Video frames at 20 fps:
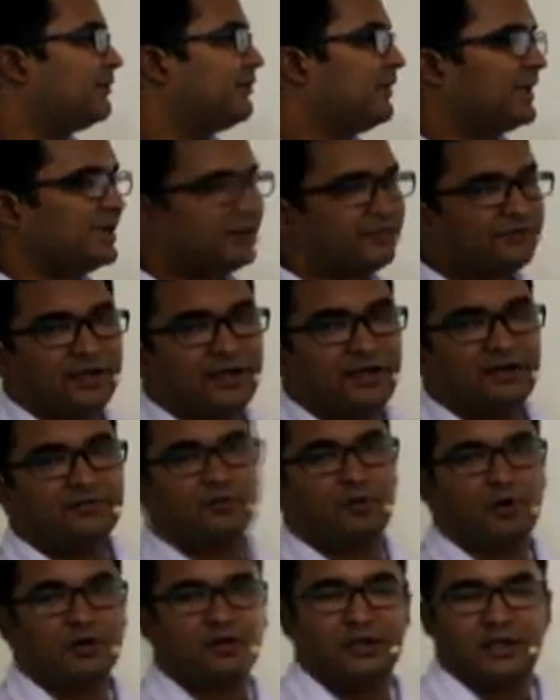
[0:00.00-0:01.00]
we are
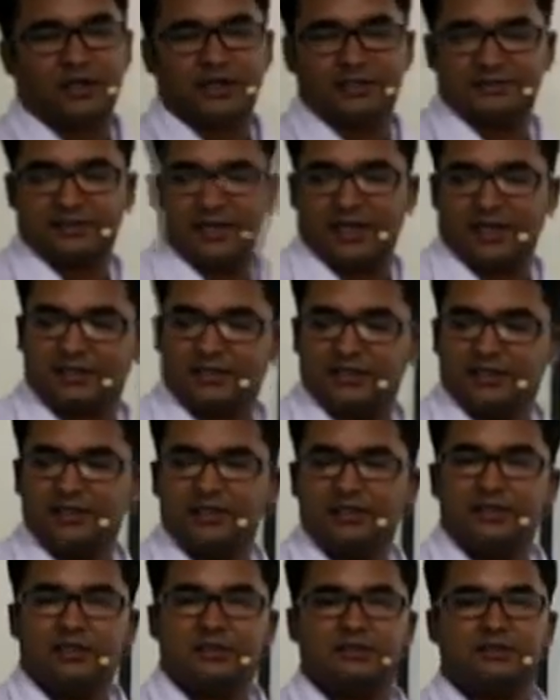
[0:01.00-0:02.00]
verifying what
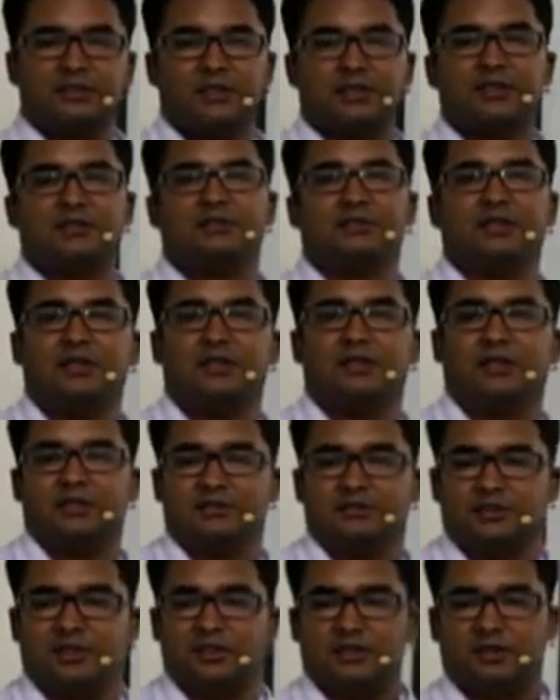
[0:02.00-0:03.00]
exactly the result
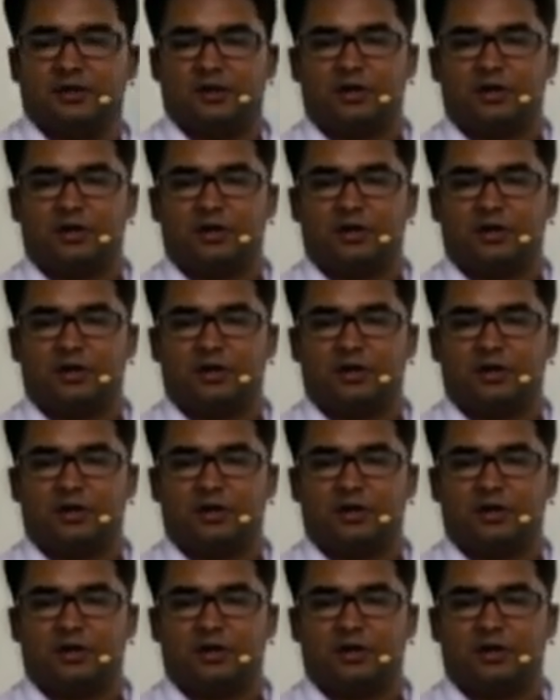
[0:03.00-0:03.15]
is,